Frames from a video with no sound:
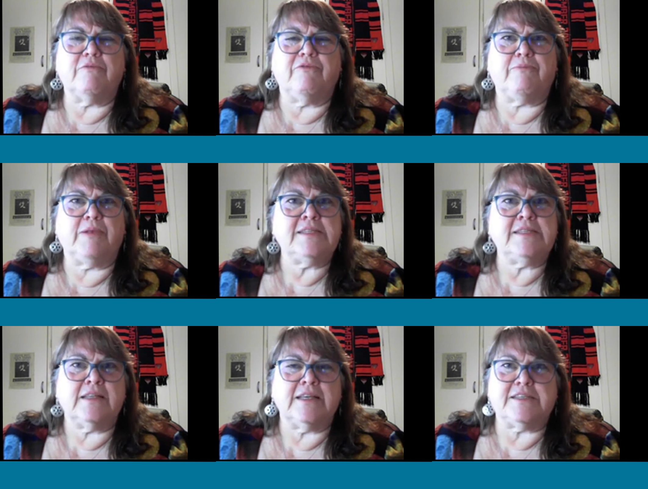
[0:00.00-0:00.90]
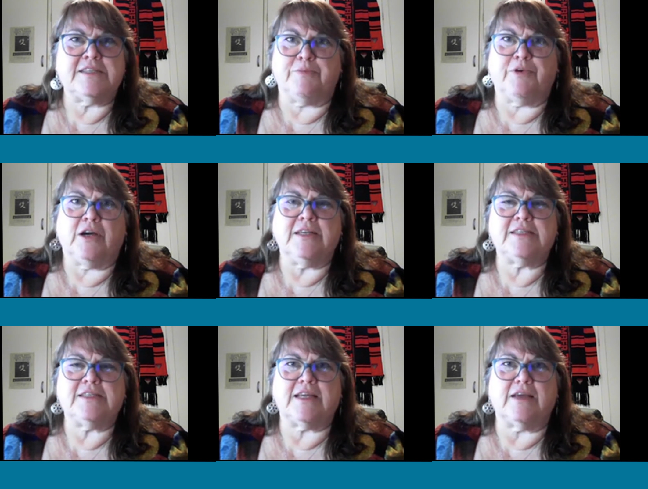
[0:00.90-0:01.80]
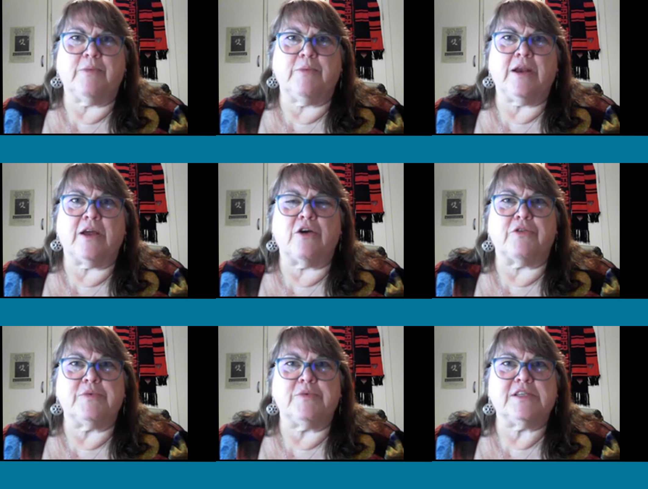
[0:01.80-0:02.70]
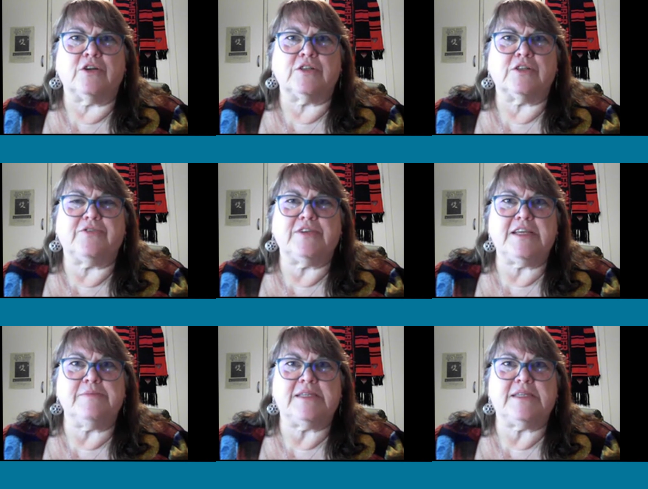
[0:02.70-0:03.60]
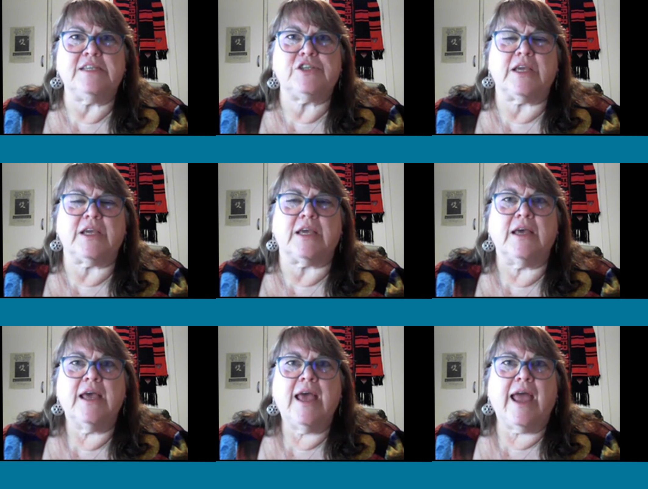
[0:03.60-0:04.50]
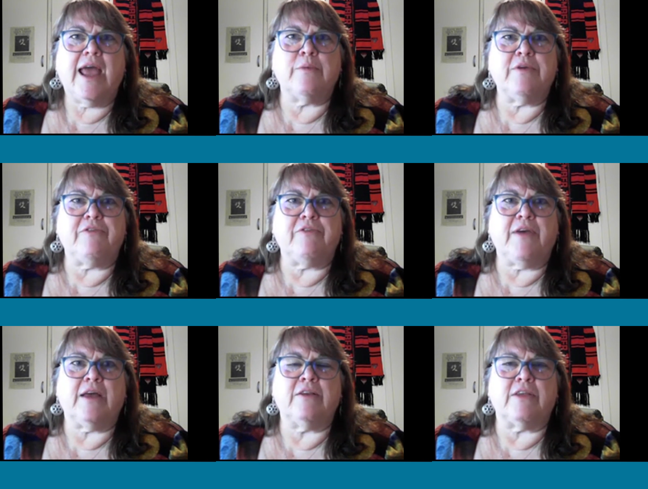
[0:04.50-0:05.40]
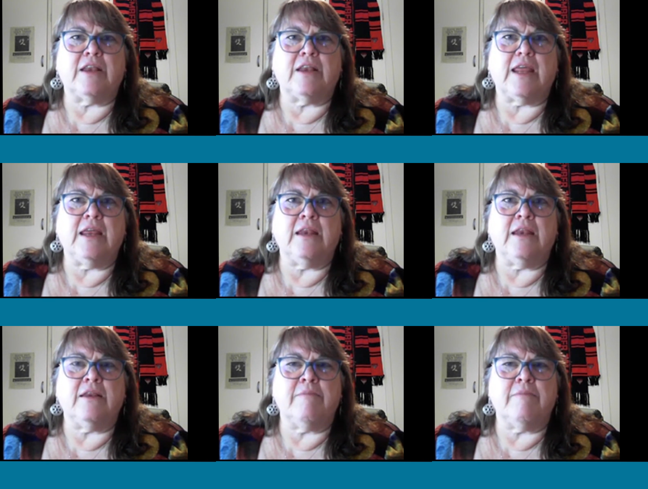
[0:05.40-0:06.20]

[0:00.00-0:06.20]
pleasantly surprised when I got the results for TIMSS this year, and we found that in